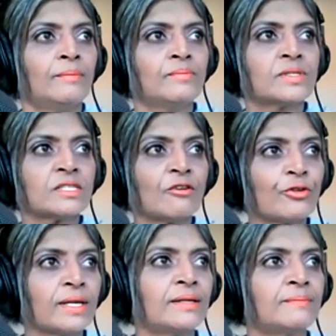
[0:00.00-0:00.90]

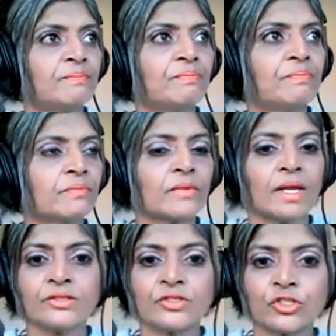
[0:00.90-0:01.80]
suffering
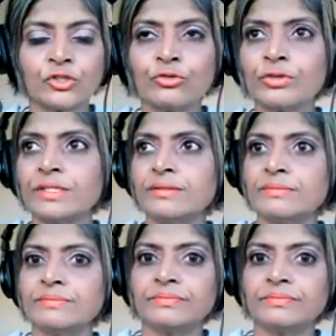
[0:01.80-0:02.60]
as children,